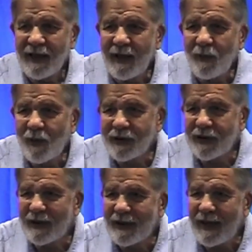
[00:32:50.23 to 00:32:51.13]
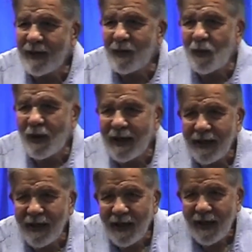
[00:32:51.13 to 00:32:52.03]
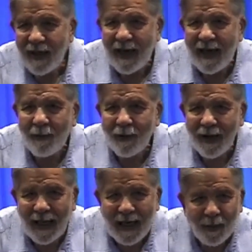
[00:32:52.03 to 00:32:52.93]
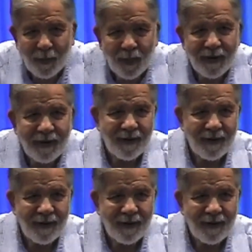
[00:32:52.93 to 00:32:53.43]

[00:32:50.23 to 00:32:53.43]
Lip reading: He wants to take away our lamp.